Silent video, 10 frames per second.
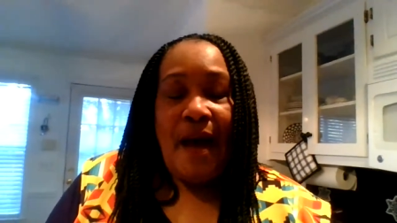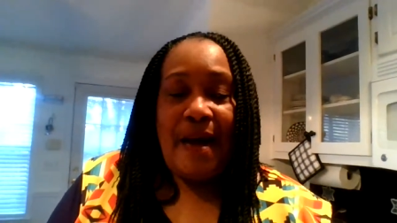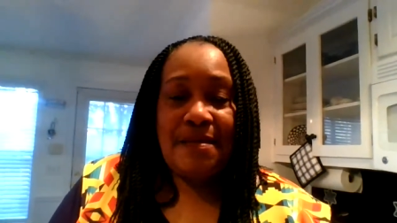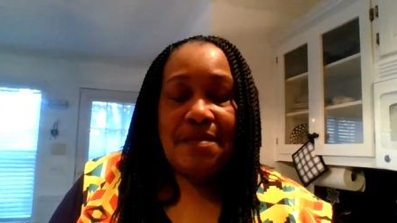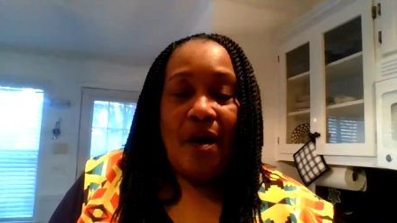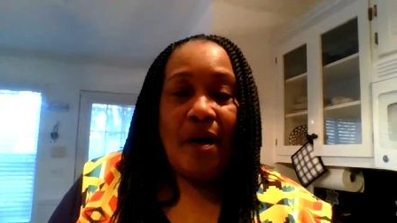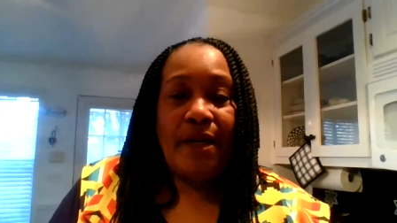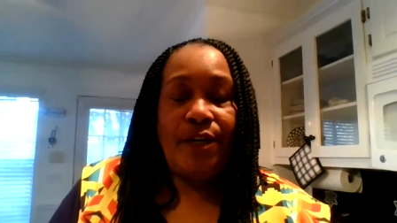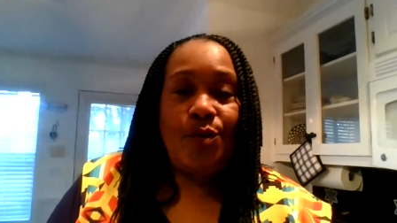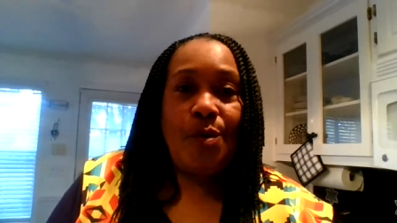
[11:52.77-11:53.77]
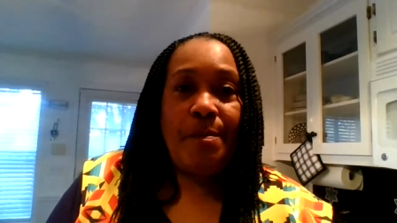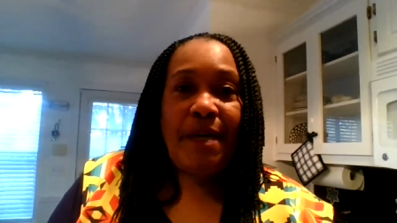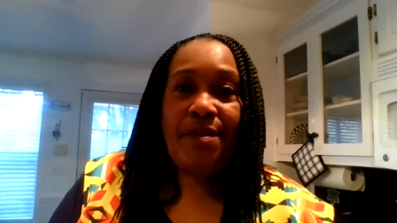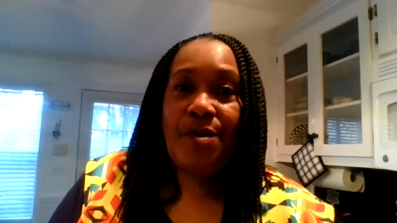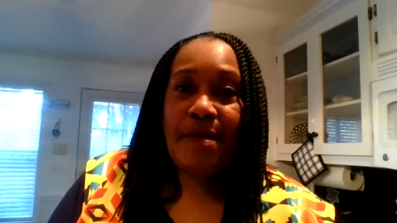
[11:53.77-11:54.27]
I started doing
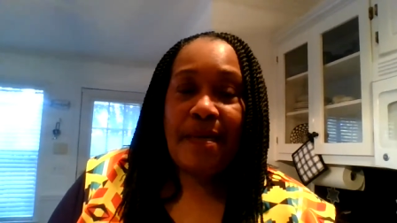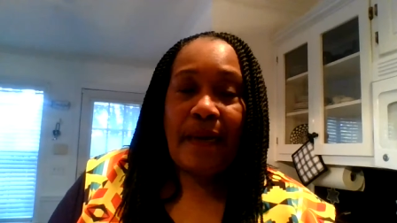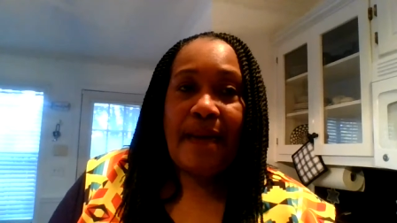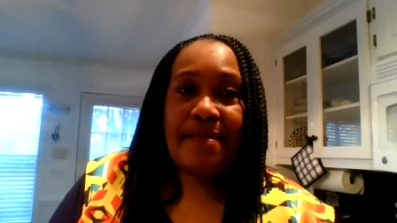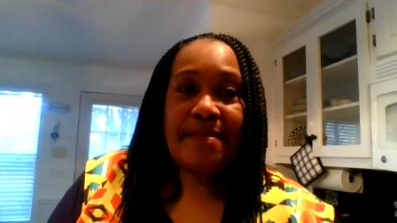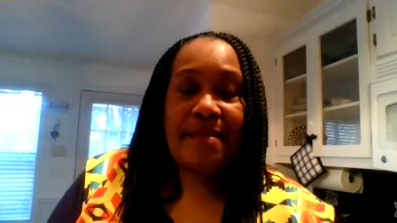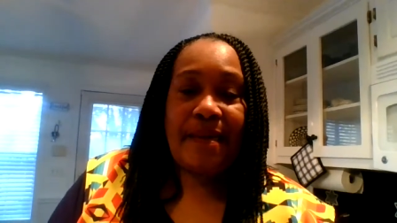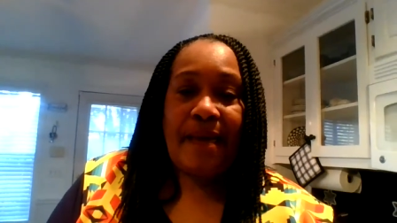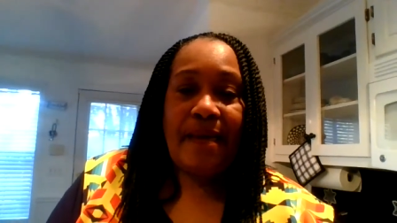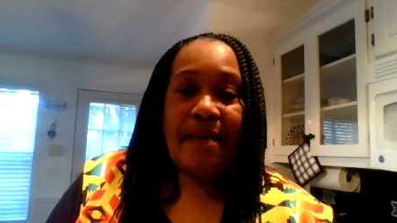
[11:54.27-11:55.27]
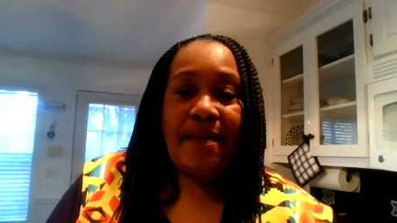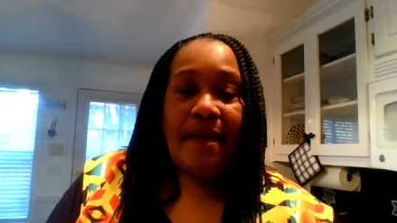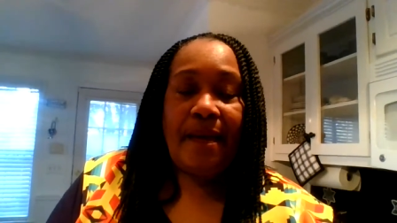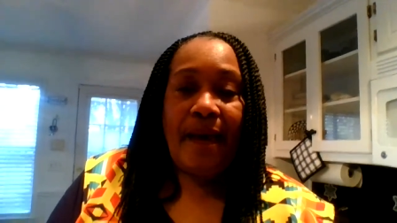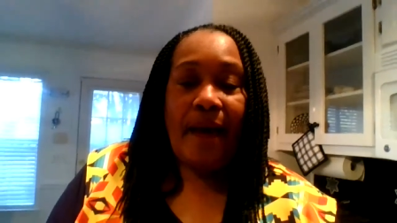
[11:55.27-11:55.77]
my cooking classes again.
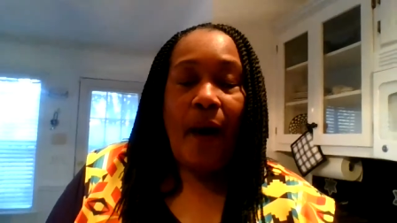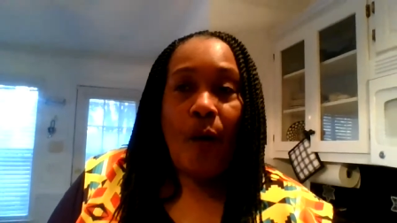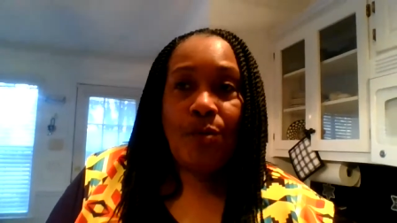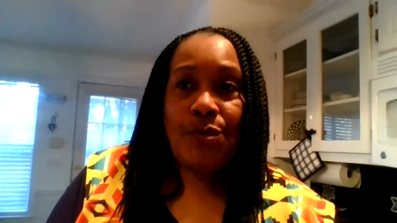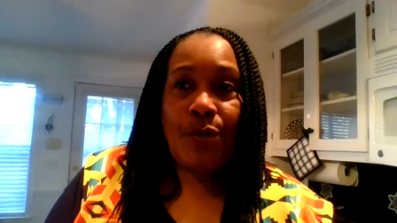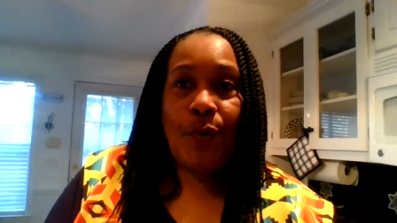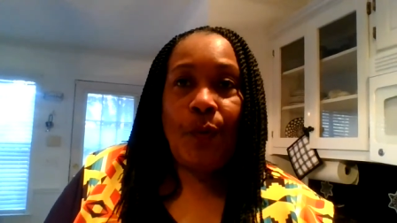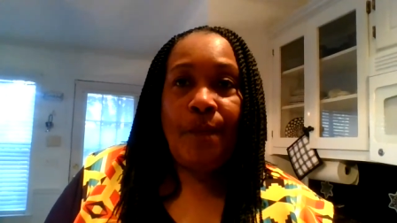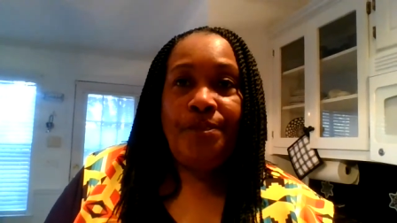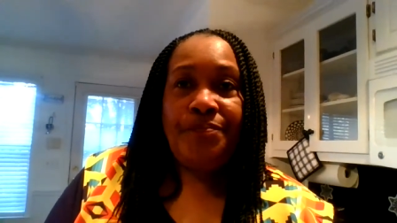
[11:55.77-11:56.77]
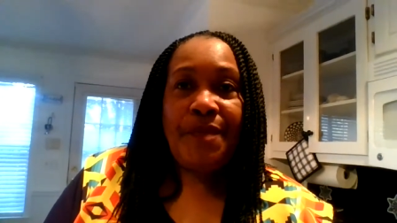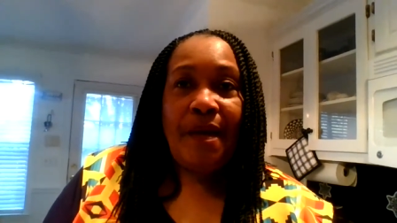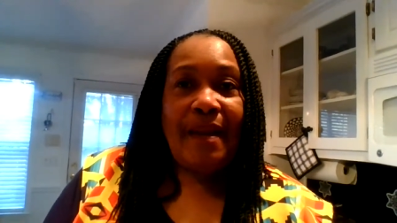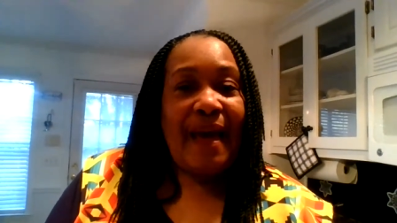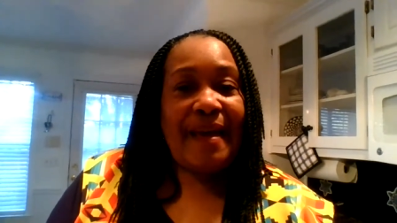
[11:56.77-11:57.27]
And I also
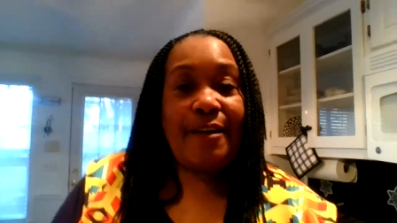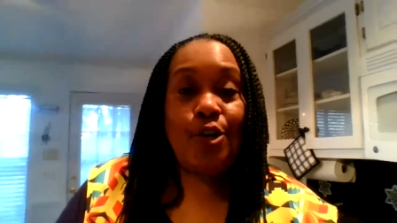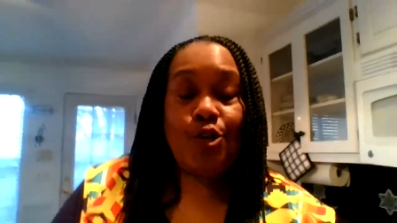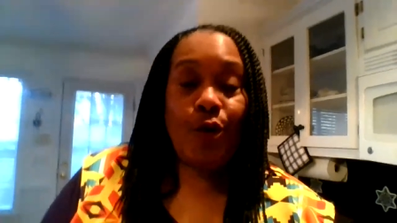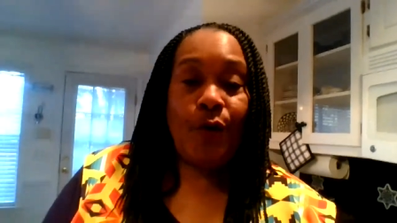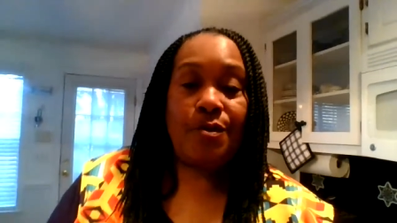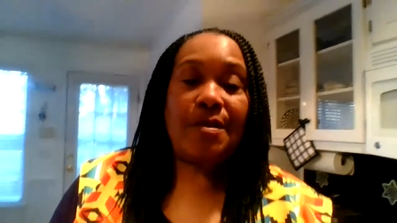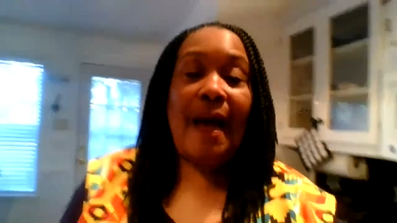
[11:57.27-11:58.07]
like desserts.